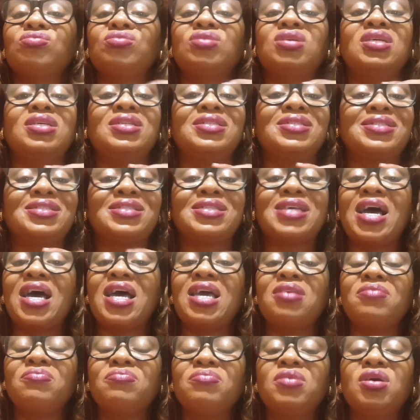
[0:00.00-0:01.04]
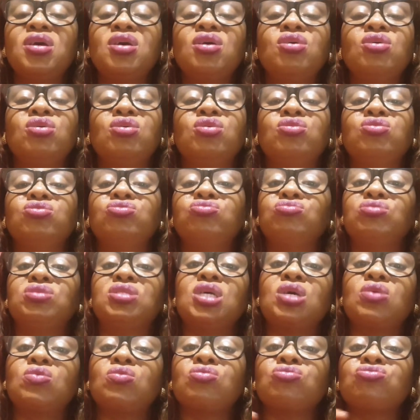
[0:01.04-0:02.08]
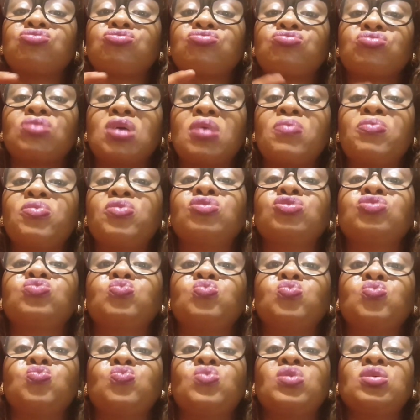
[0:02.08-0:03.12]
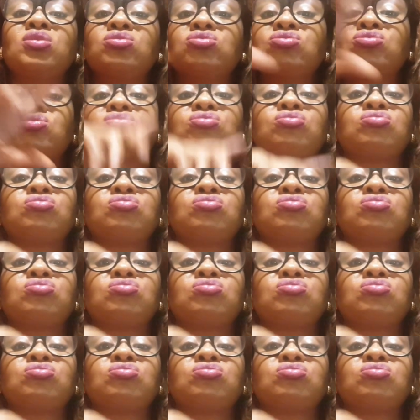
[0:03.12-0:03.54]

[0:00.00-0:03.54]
his time to take us around, because we went